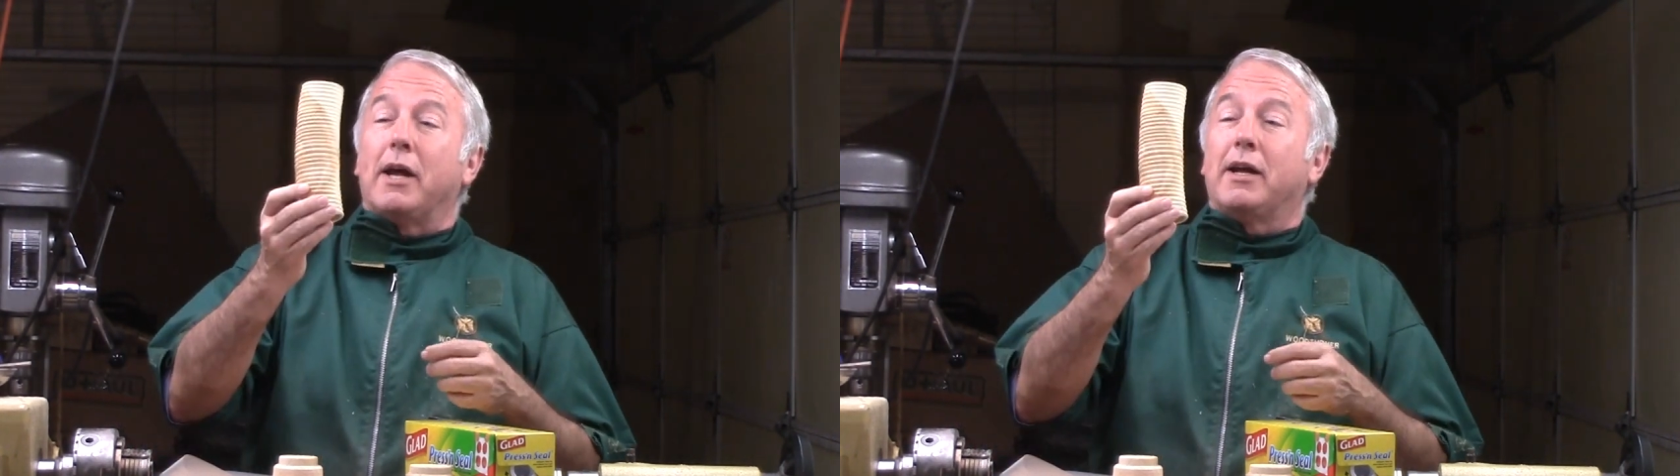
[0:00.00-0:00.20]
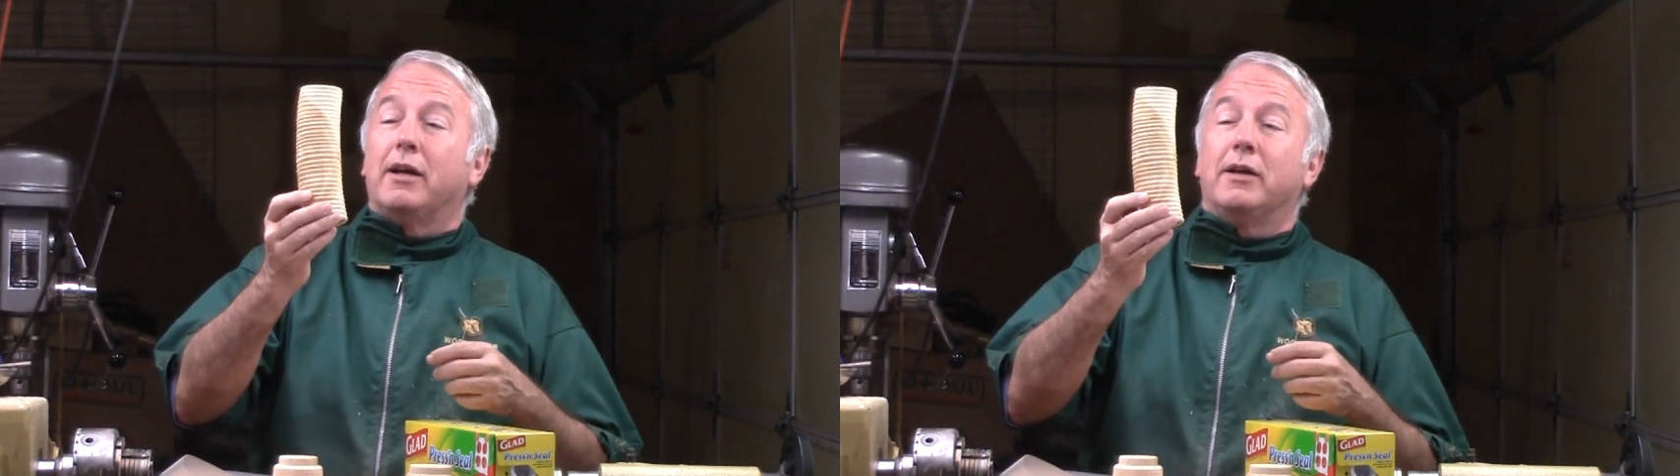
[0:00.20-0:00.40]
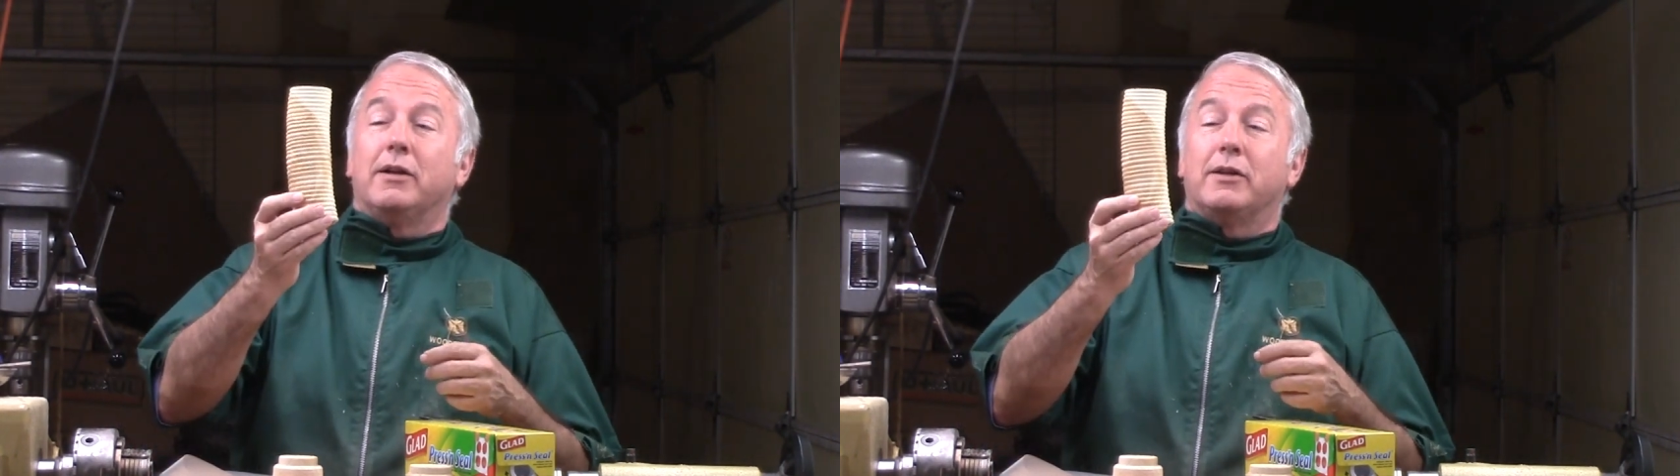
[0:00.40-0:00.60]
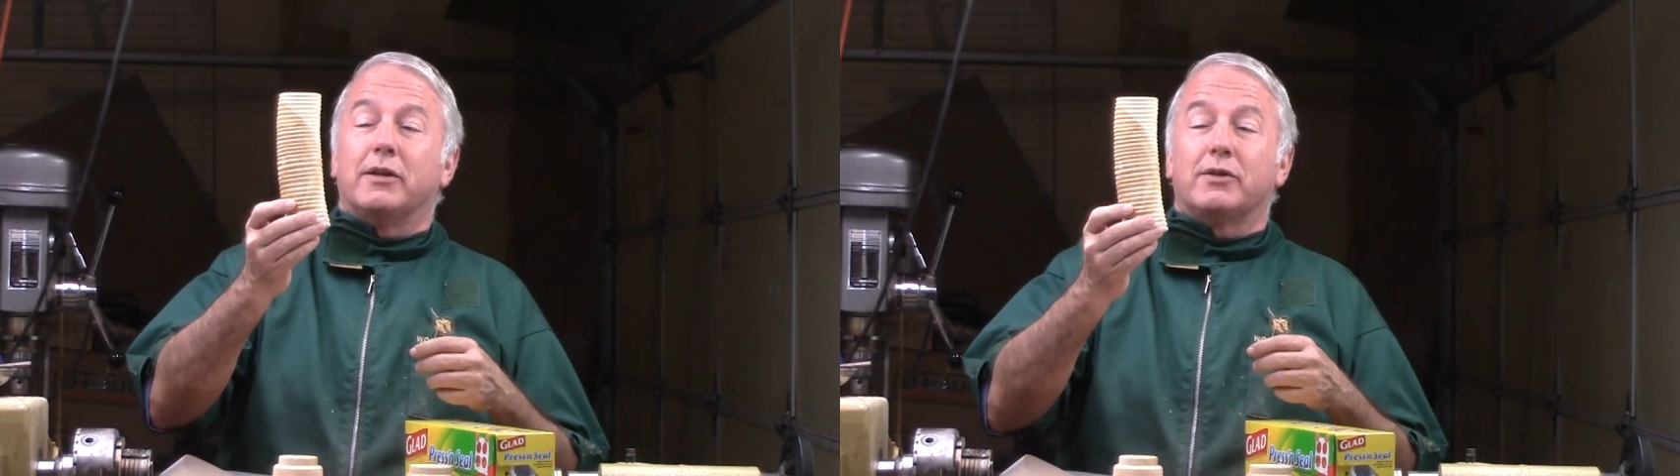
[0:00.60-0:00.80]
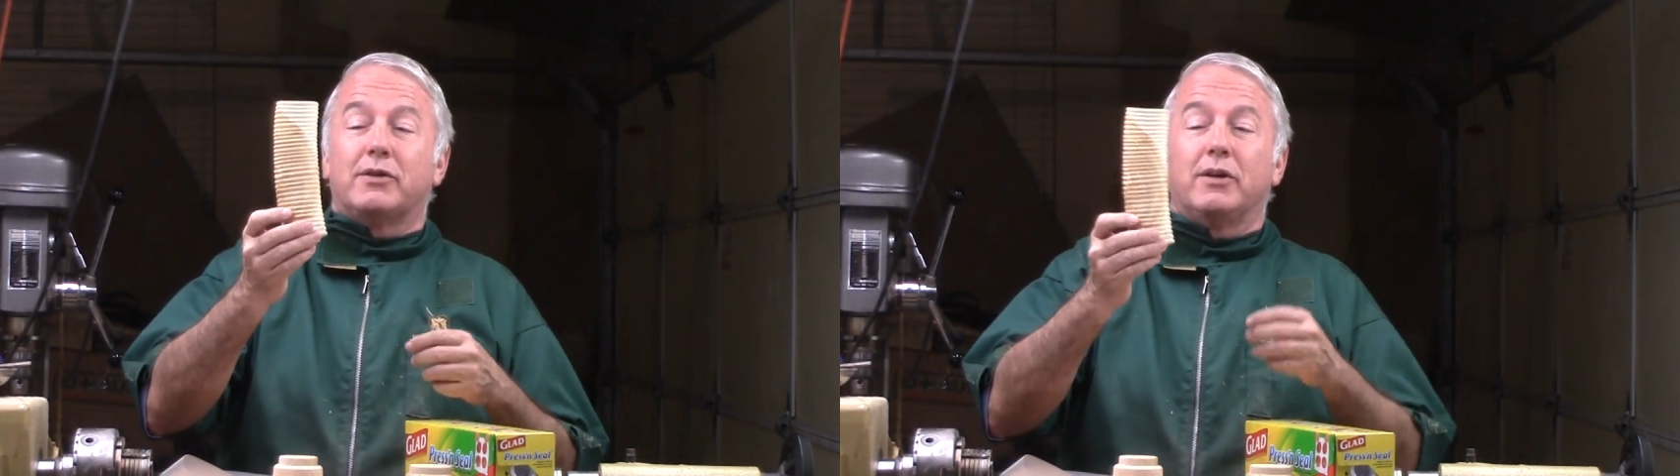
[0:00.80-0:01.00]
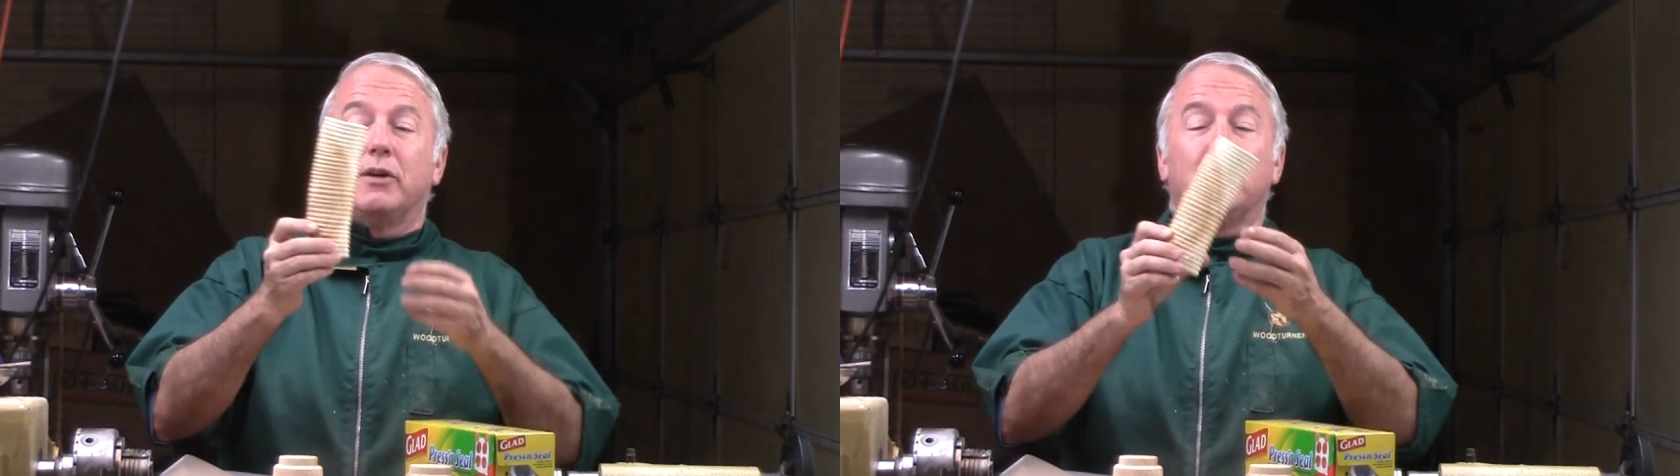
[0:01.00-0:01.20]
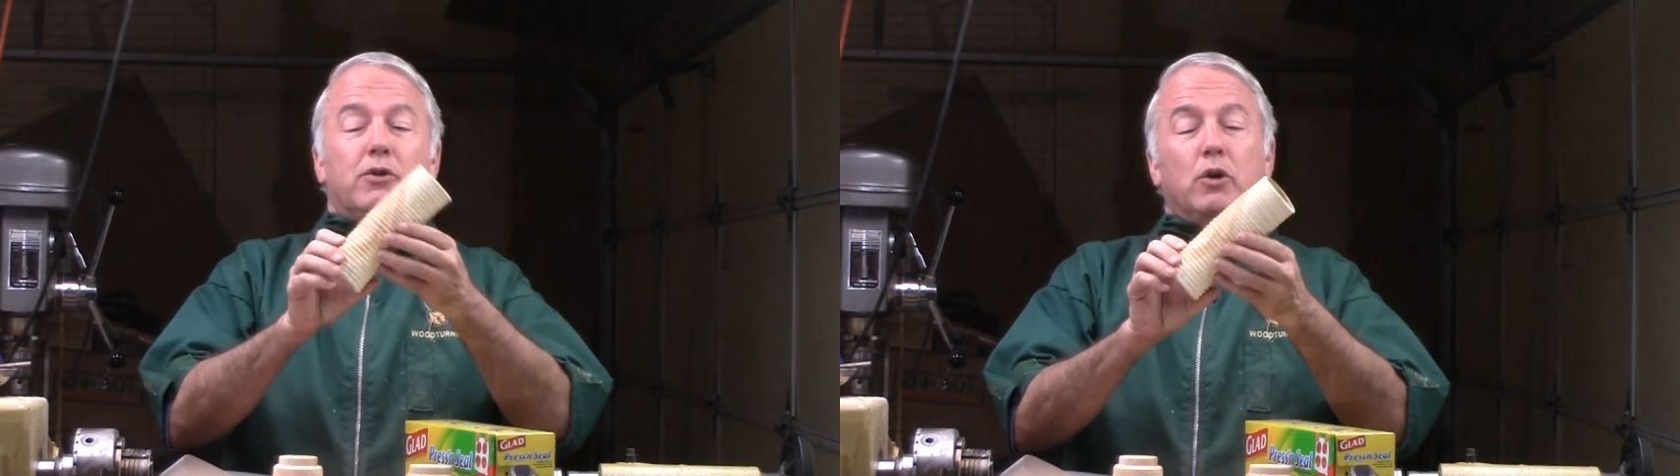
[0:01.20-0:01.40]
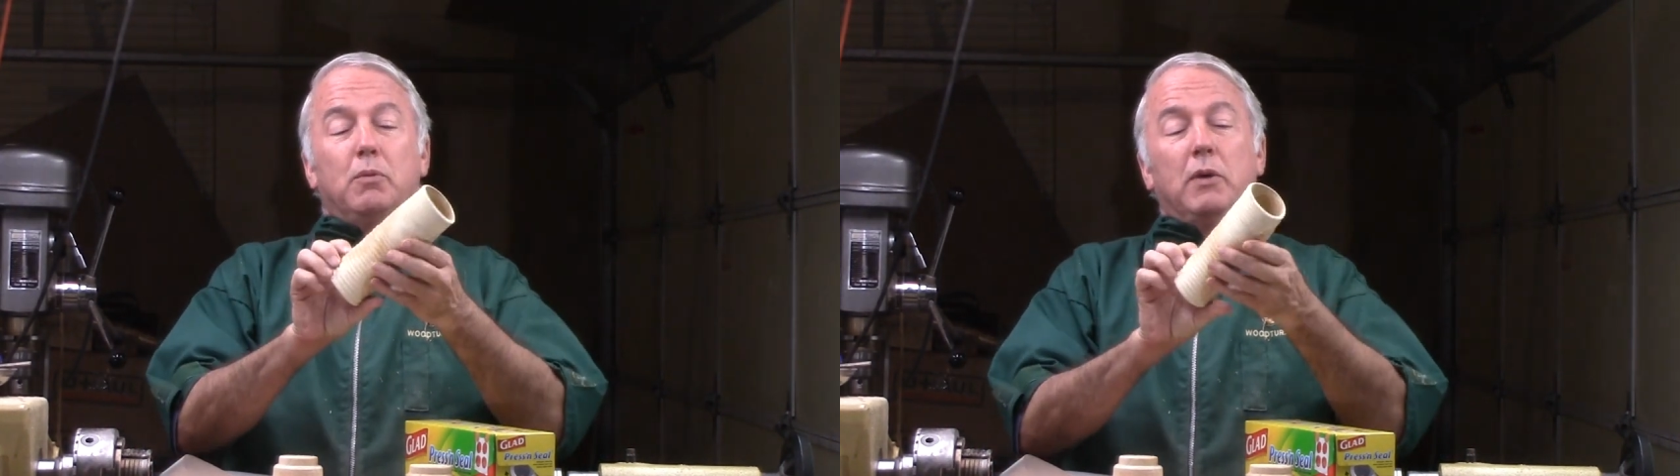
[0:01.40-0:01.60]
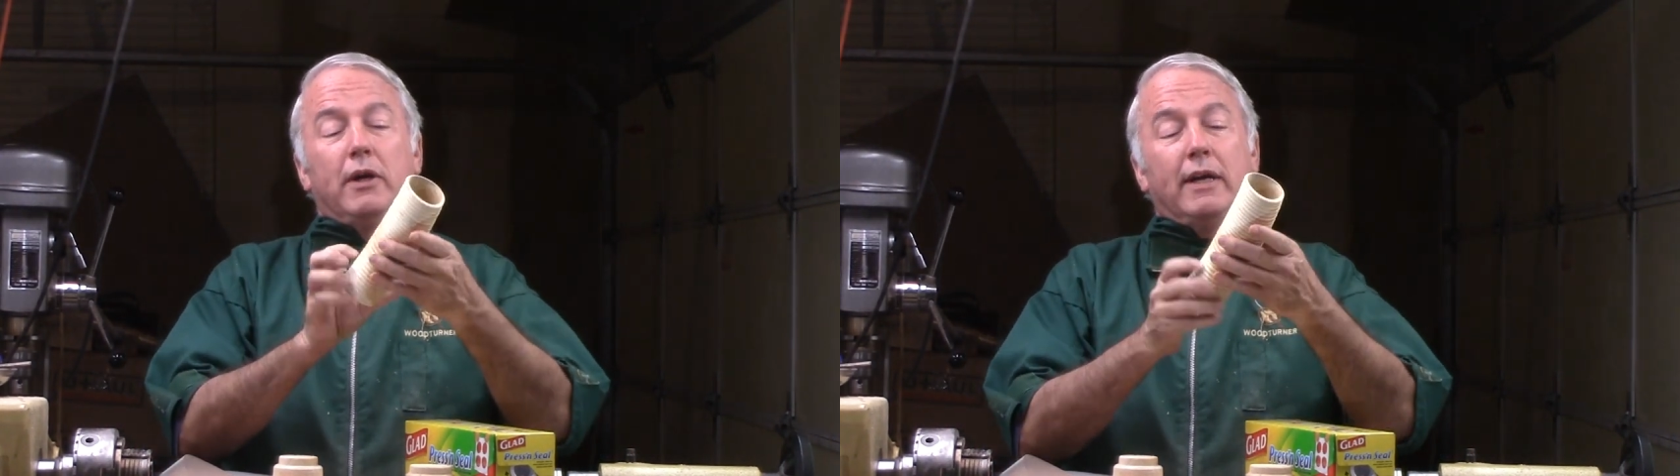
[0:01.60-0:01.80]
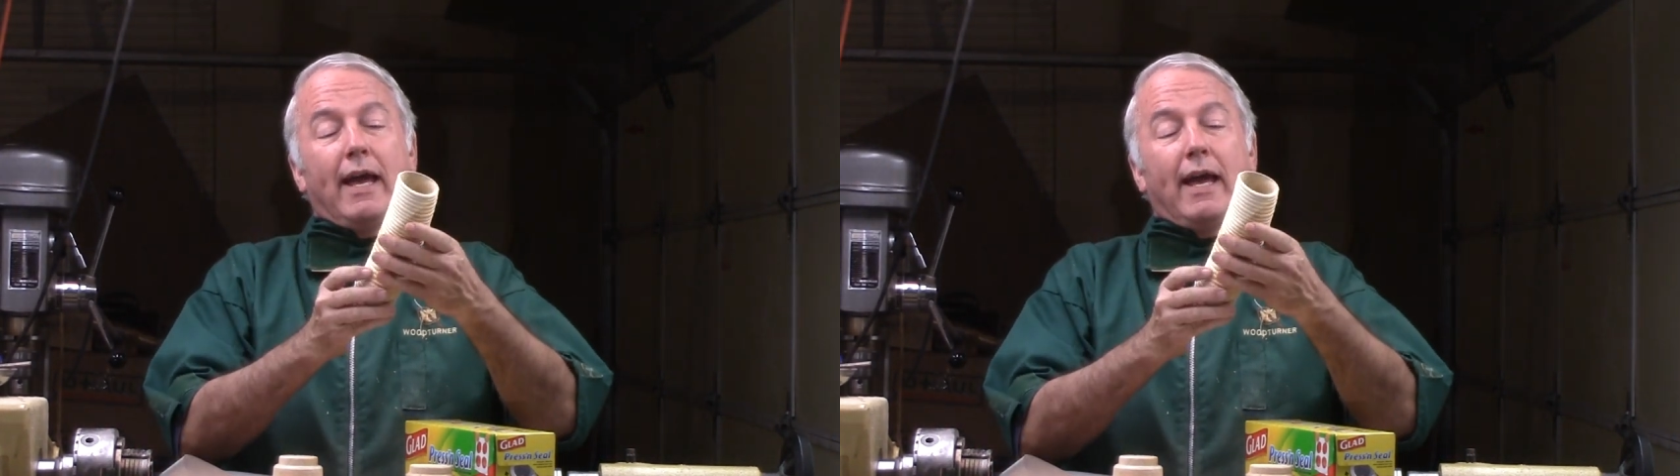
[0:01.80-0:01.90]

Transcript: make this tube